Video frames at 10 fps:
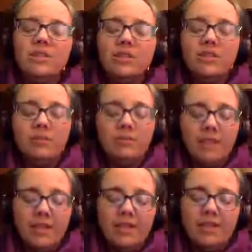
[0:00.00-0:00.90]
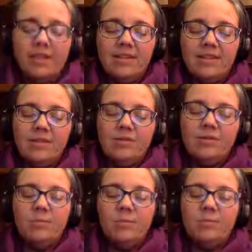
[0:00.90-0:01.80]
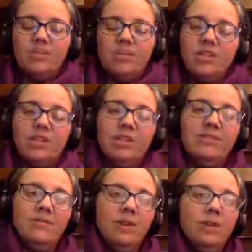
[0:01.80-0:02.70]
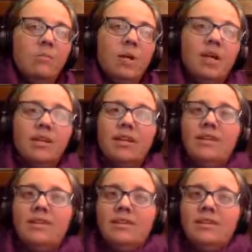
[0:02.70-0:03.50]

you can find a nice comfortable position for your body.